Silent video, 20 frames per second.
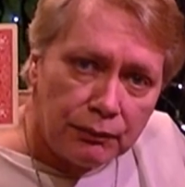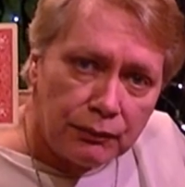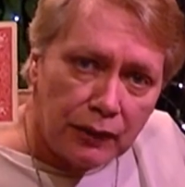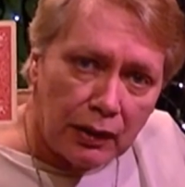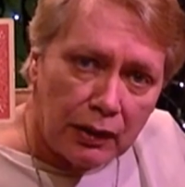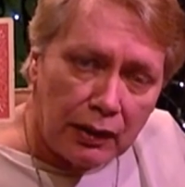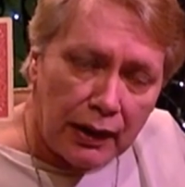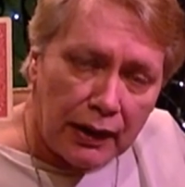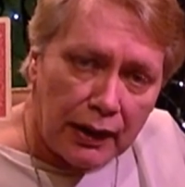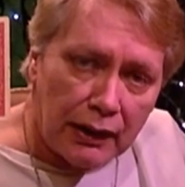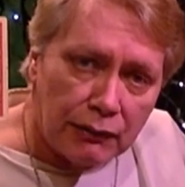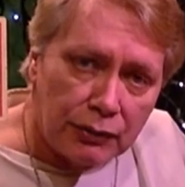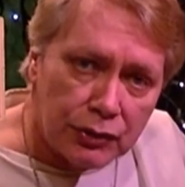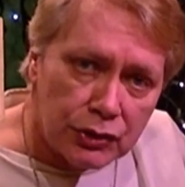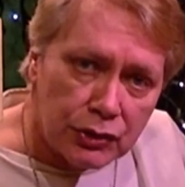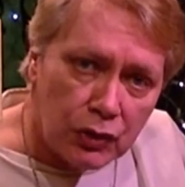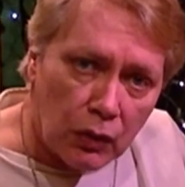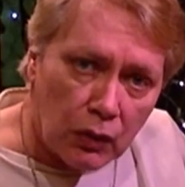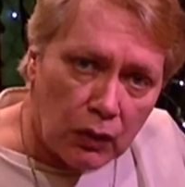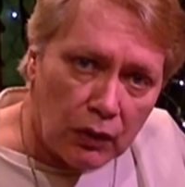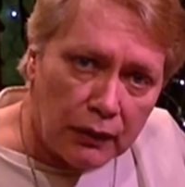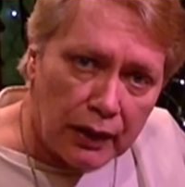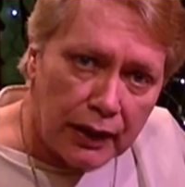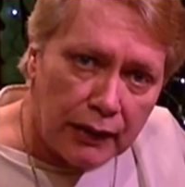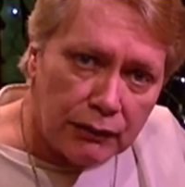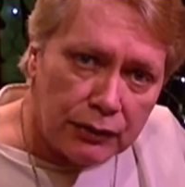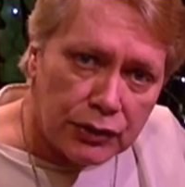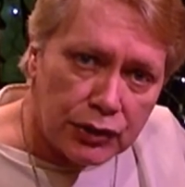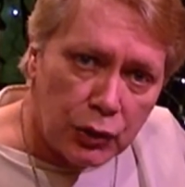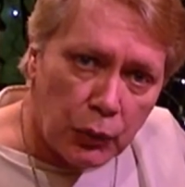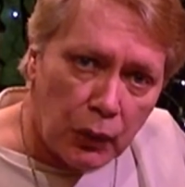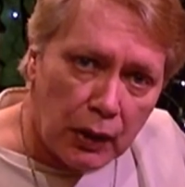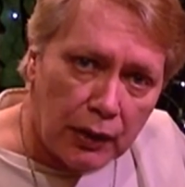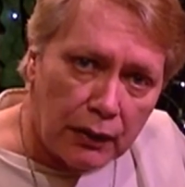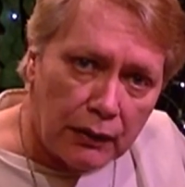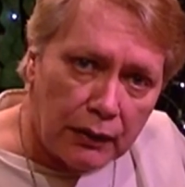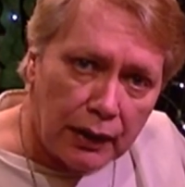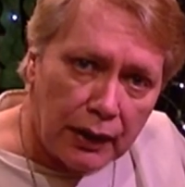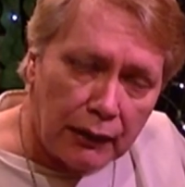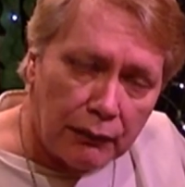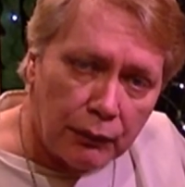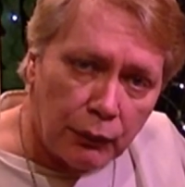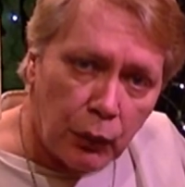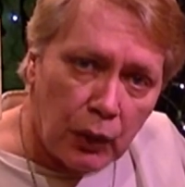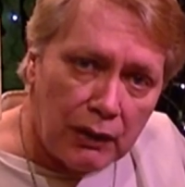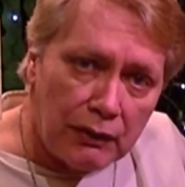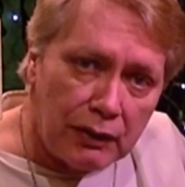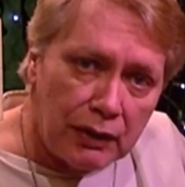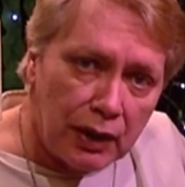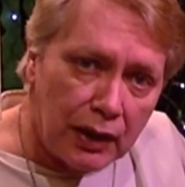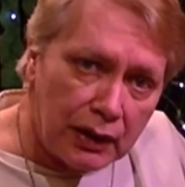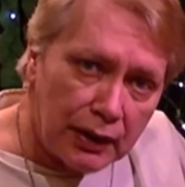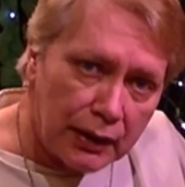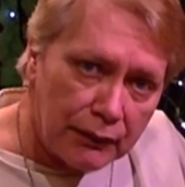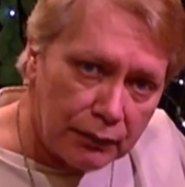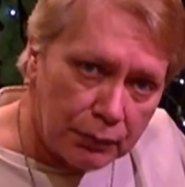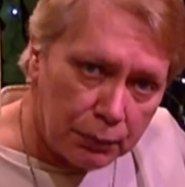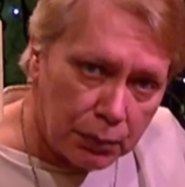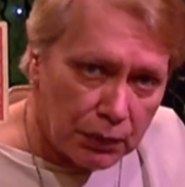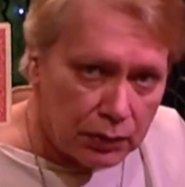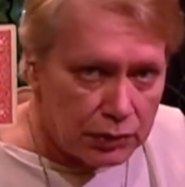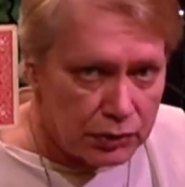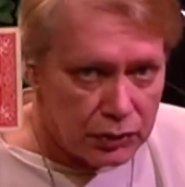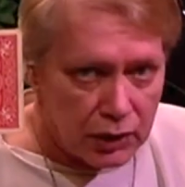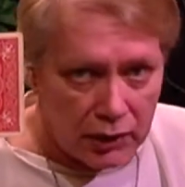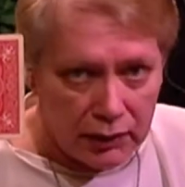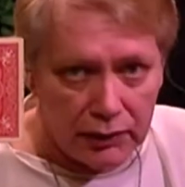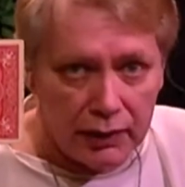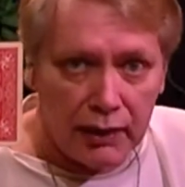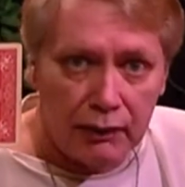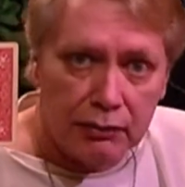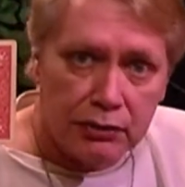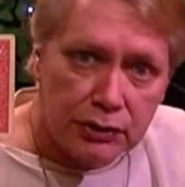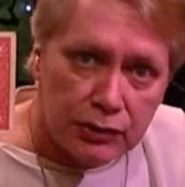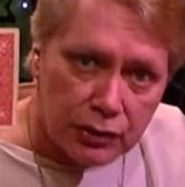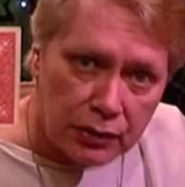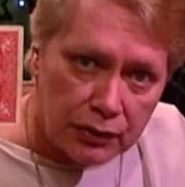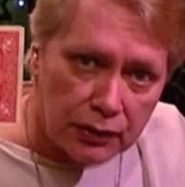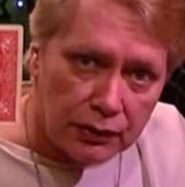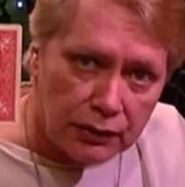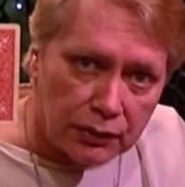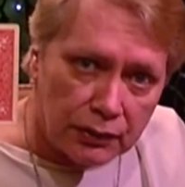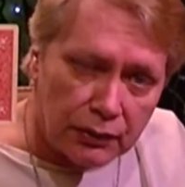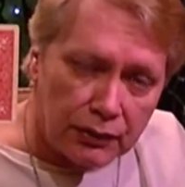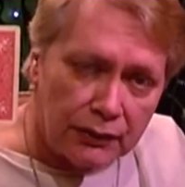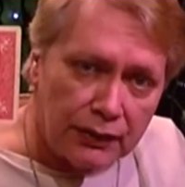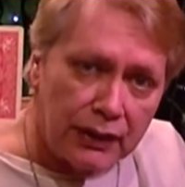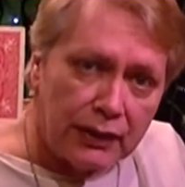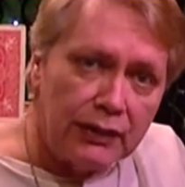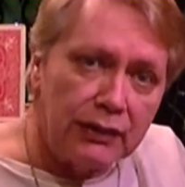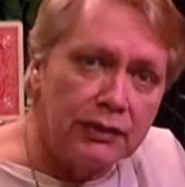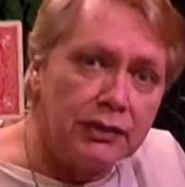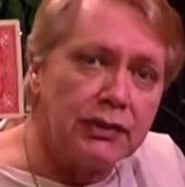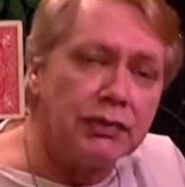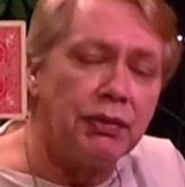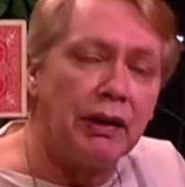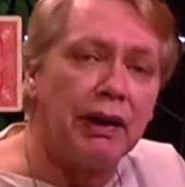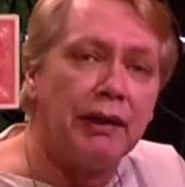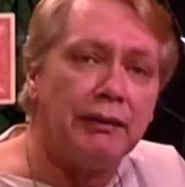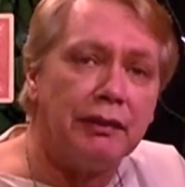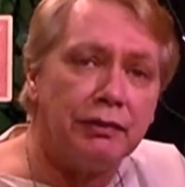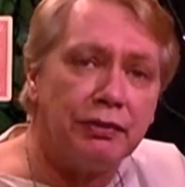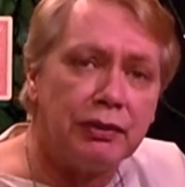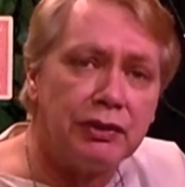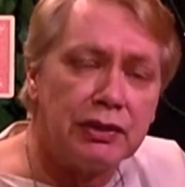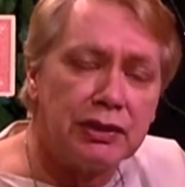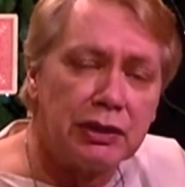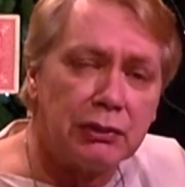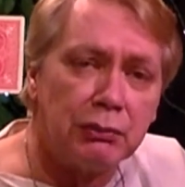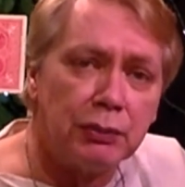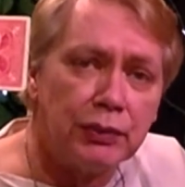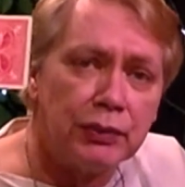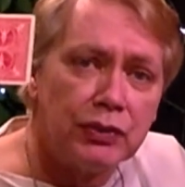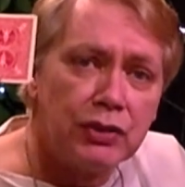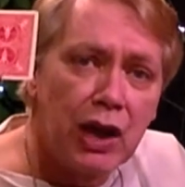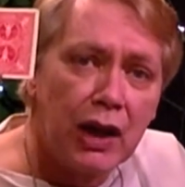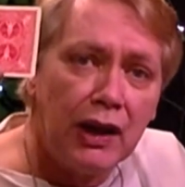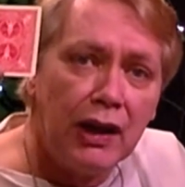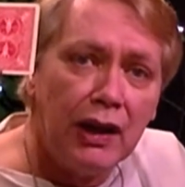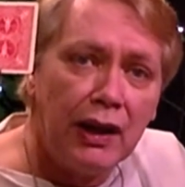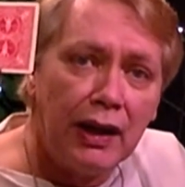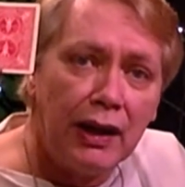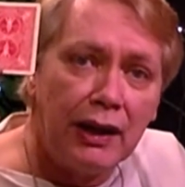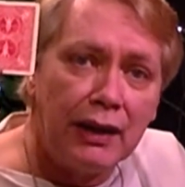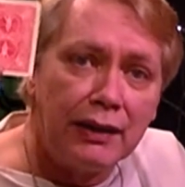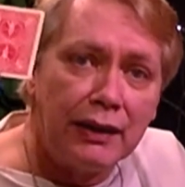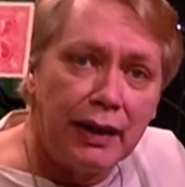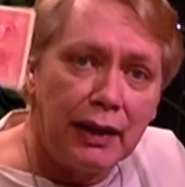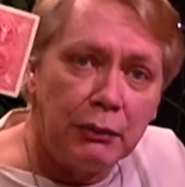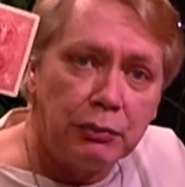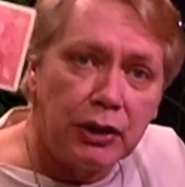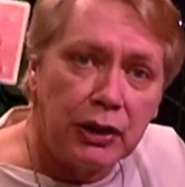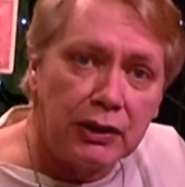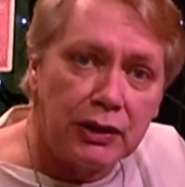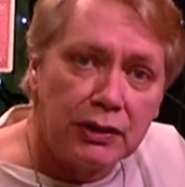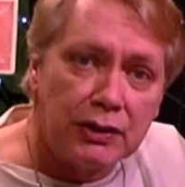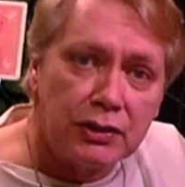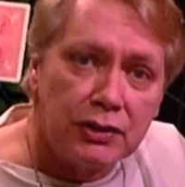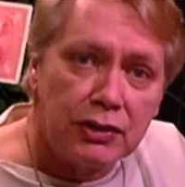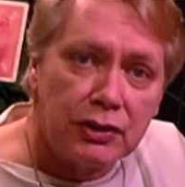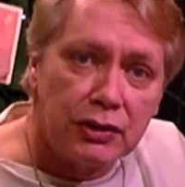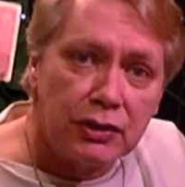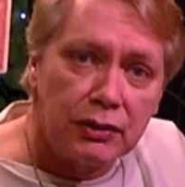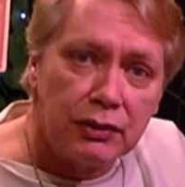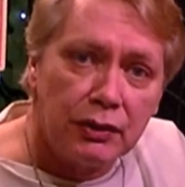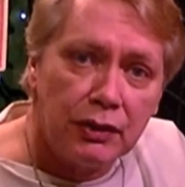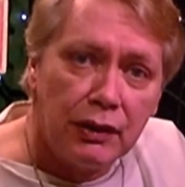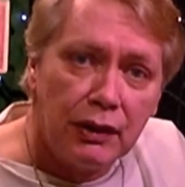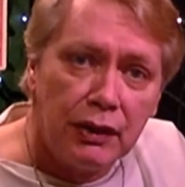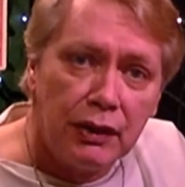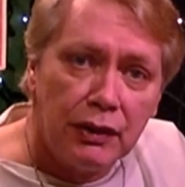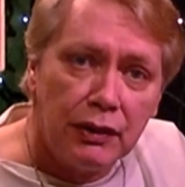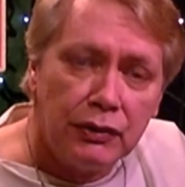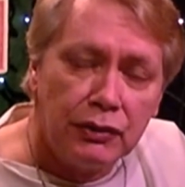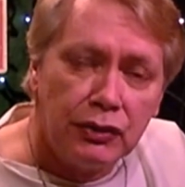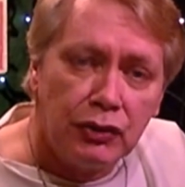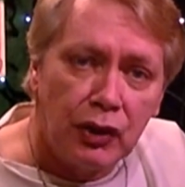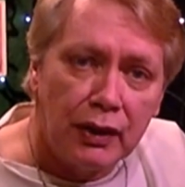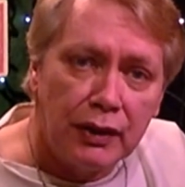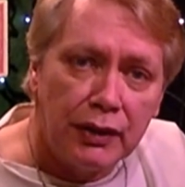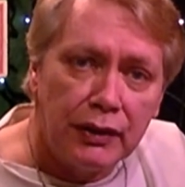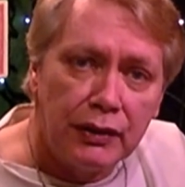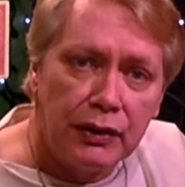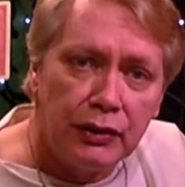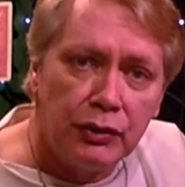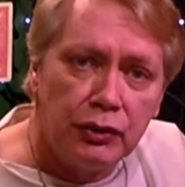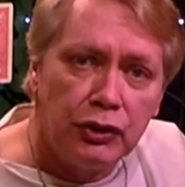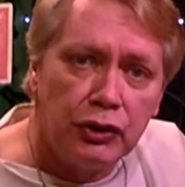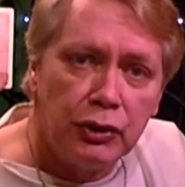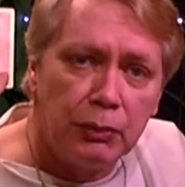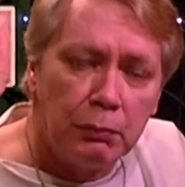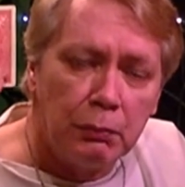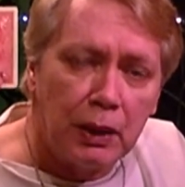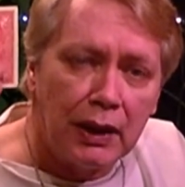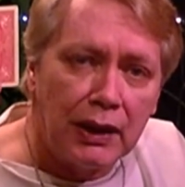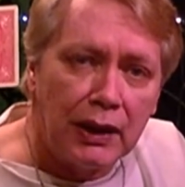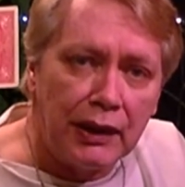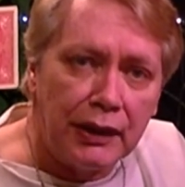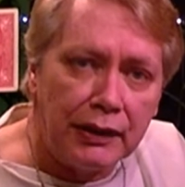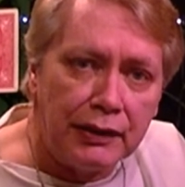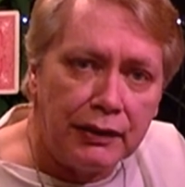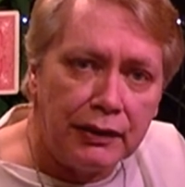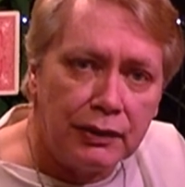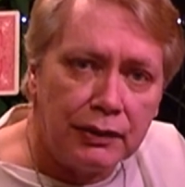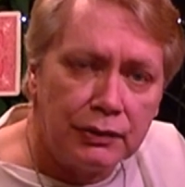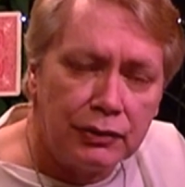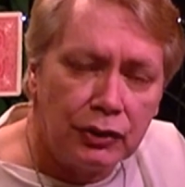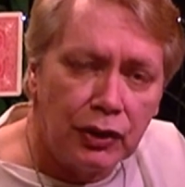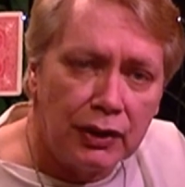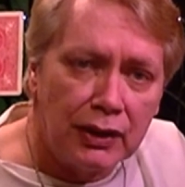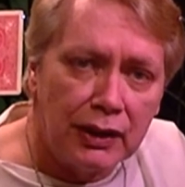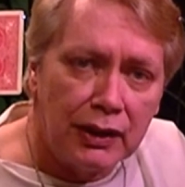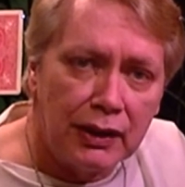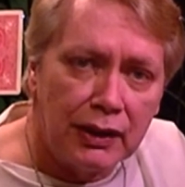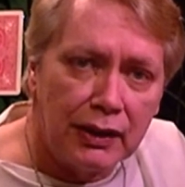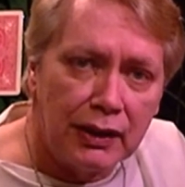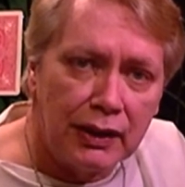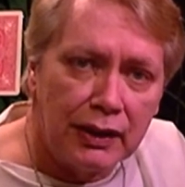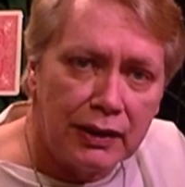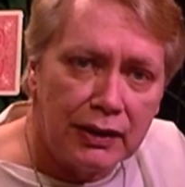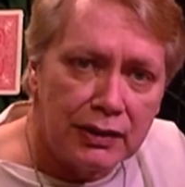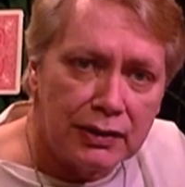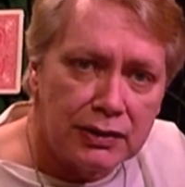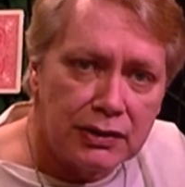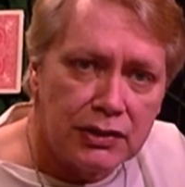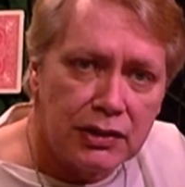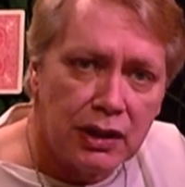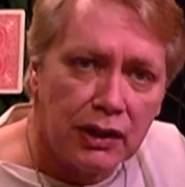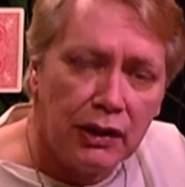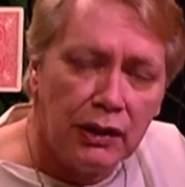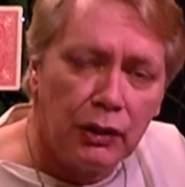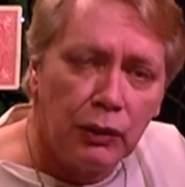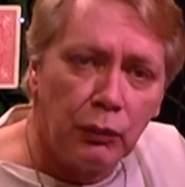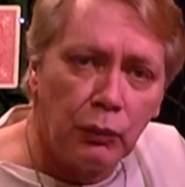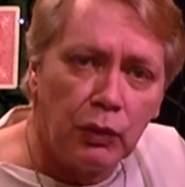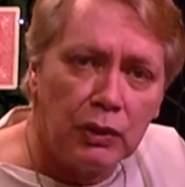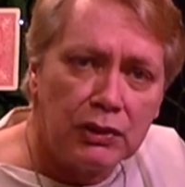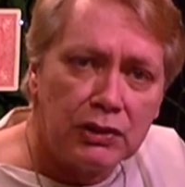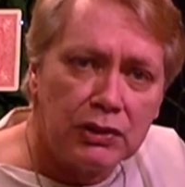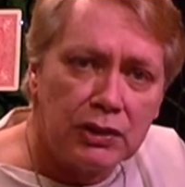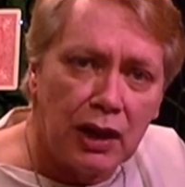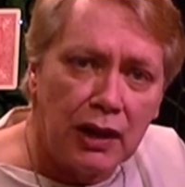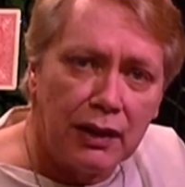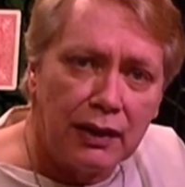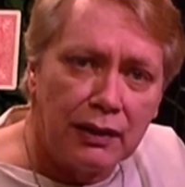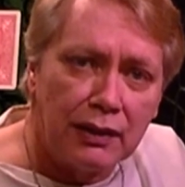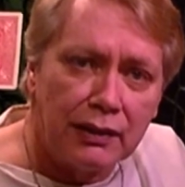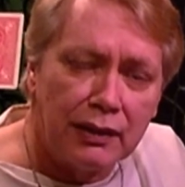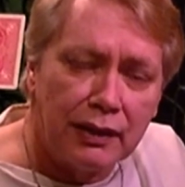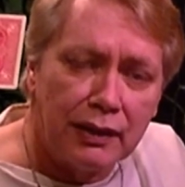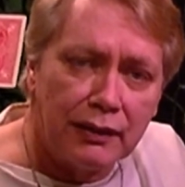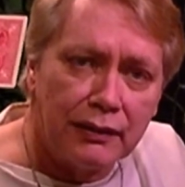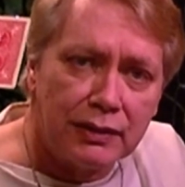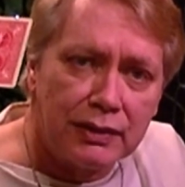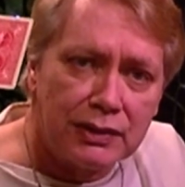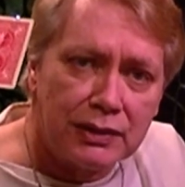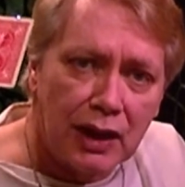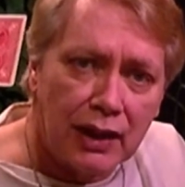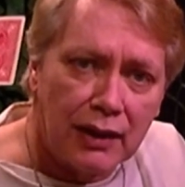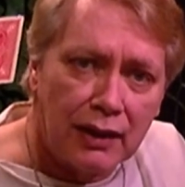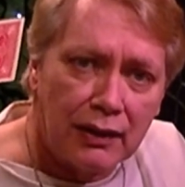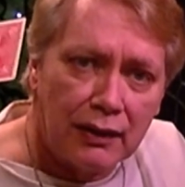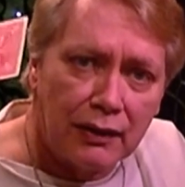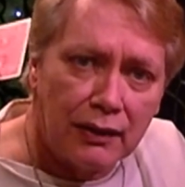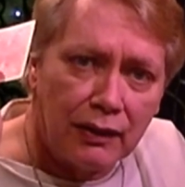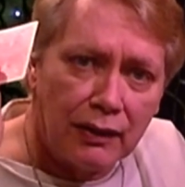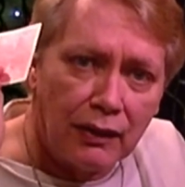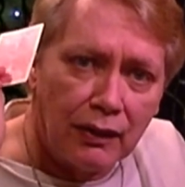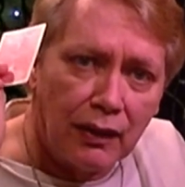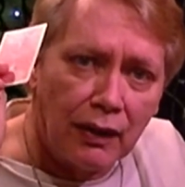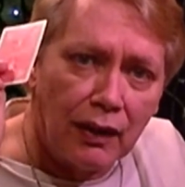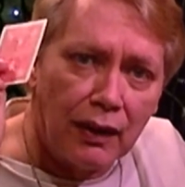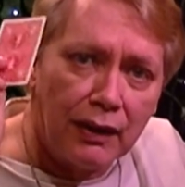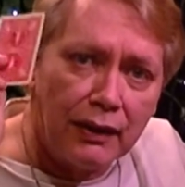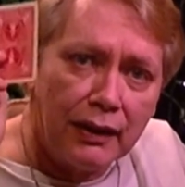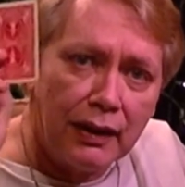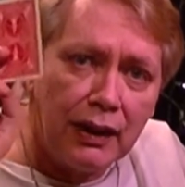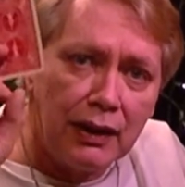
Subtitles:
They have a star, they have a square, they have a wavy line, they have a plus sign, they have a circle. Alright, there's 5 different symbols, and the object is to try to use your mind, try to guess what's on the other side of the card.